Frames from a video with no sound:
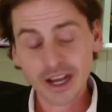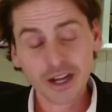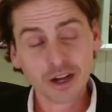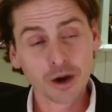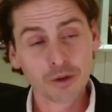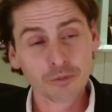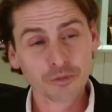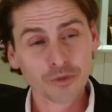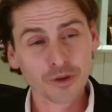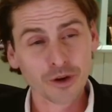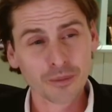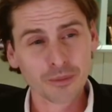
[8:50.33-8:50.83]
so I
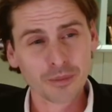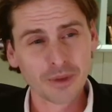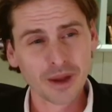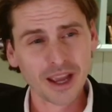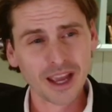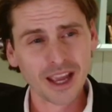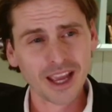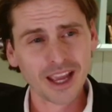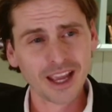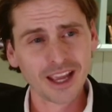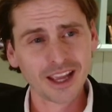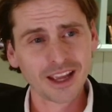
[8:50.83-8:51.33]
come from
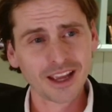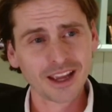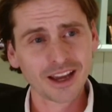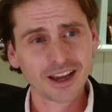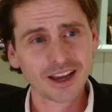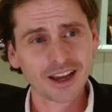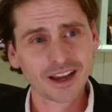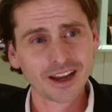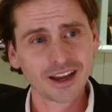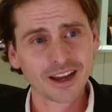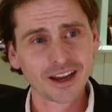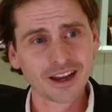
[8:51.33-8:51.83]
a
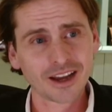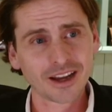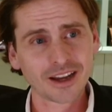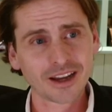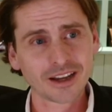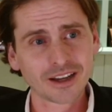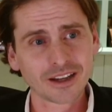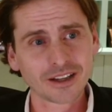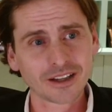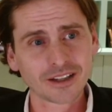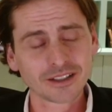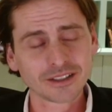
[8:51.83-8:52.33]

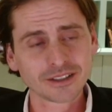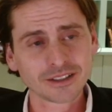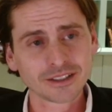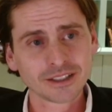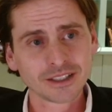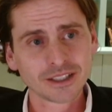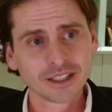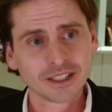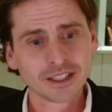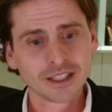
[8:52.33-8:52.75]
uh,